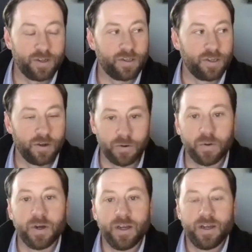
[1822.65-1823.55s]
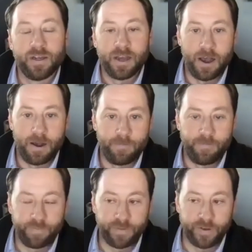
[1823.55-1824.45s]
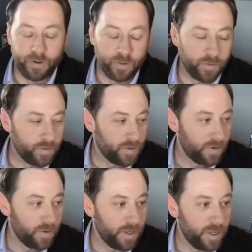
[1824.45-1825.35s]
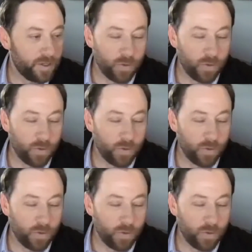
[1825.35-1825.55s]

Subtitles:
So it's